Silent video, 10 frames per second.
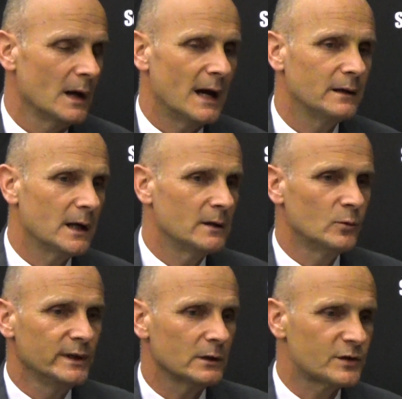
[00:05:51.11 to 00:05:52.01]
And
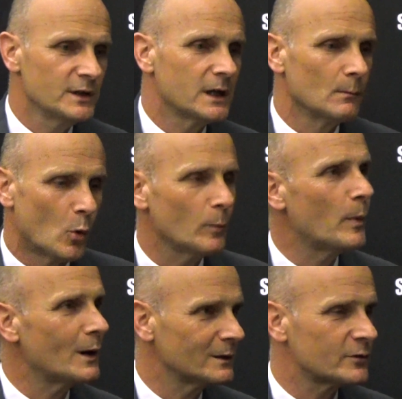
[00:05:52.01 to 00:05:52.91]
we are seeking more
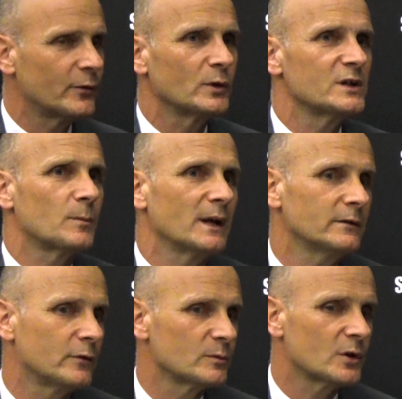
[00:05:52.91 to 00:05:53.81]
partners for these
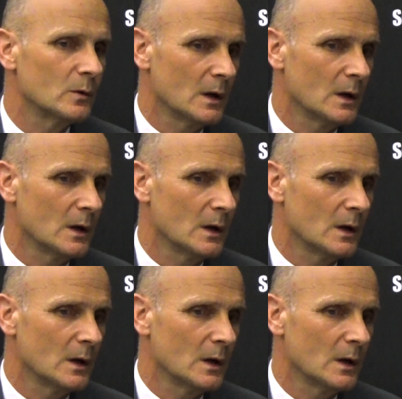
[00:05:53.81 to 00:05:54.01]
platforms.